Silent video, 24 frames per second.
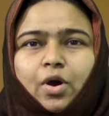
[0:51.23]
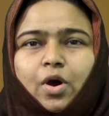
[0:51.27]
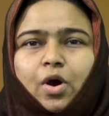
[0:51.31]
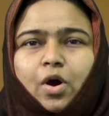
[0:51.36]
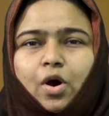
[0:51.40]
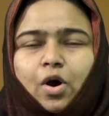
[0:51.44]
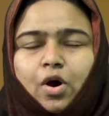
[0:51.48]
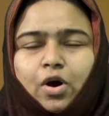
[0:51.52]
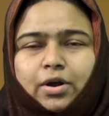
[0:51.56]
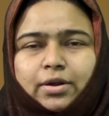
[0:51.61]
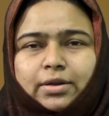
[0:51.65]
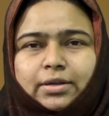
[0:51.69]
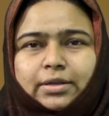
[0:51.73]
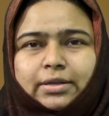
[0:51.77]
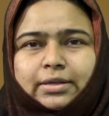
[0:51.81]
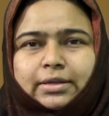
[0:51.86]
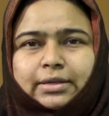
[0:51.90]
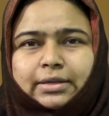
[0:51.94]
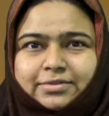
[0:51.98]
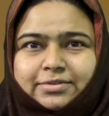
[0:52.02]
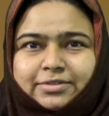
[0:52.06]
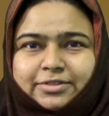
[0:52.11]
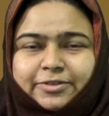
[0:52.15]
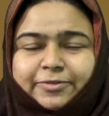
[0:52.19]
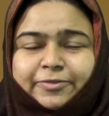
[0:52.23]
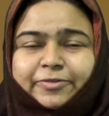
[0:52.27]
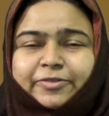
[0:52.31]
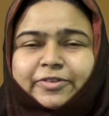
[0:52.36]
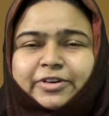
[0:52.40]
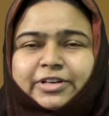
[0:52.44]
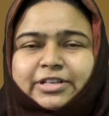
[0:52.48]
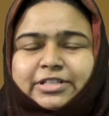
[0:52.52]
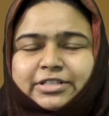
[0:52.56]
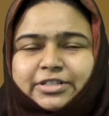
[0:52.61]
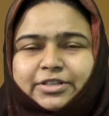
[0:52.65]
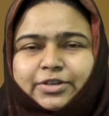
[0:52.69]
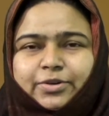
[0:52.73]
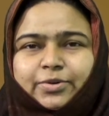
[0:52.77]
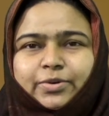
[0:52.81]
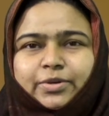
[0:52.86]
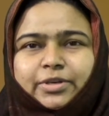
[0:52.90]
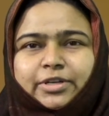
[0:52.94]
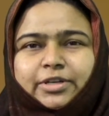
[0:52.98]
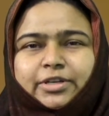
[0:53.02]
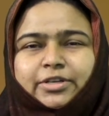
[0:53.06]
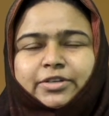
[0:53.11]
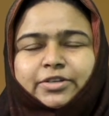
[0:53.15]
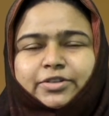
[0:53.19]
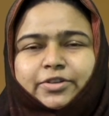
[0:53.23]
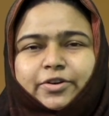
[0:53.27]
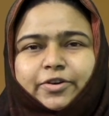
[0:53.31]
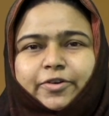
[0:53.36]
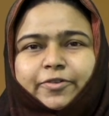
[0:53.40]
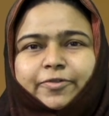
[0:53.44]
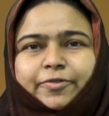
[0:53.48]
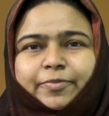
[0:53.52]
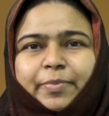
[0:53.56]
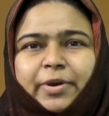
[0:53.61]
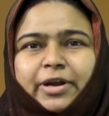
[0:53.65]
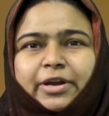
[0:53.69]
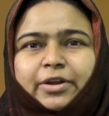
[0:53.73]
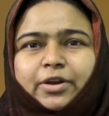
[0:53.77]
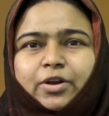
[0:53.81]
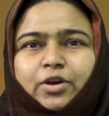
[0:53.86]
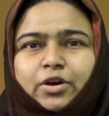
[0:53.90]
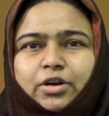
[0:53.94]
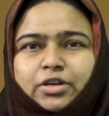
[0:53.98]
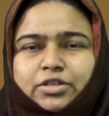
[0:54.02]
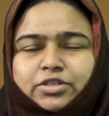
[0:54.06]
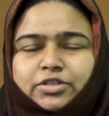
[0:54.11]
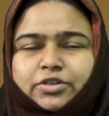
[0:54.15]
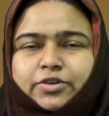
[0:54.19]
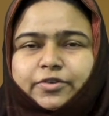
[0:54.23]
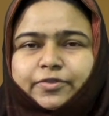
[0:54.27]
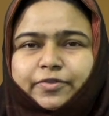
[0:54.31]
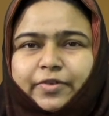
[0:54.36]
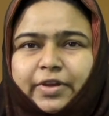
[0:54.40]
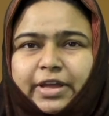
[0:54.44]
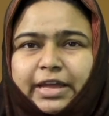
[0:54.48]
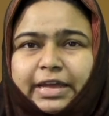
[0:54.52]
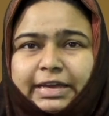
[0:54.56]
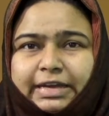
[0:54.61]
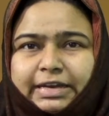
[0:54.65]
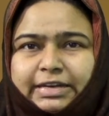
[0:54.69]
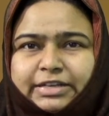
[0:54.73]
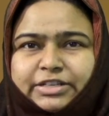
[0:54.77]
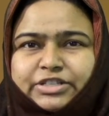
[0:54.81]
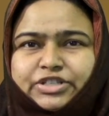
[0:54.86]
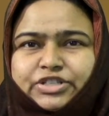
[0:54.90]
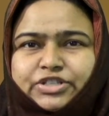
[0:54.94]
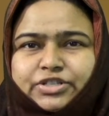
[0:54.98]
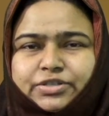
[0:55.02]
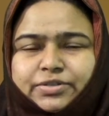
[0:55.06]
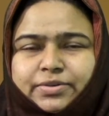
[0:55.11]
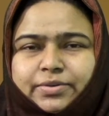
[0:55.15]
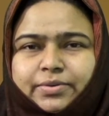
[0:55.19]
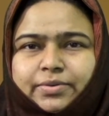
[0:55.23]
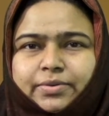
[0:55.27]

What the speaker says: on the first unit of Pedagogy of English